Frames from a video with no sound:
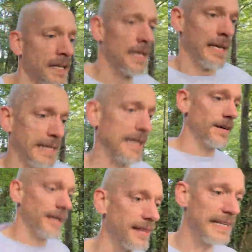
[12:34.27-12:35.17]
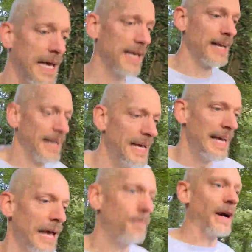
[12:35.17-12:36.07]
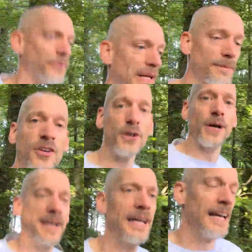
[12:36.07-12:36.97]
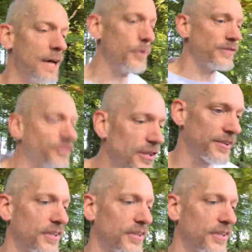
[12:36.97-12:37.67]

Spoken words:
And now the MPOW Flame 2, if we're just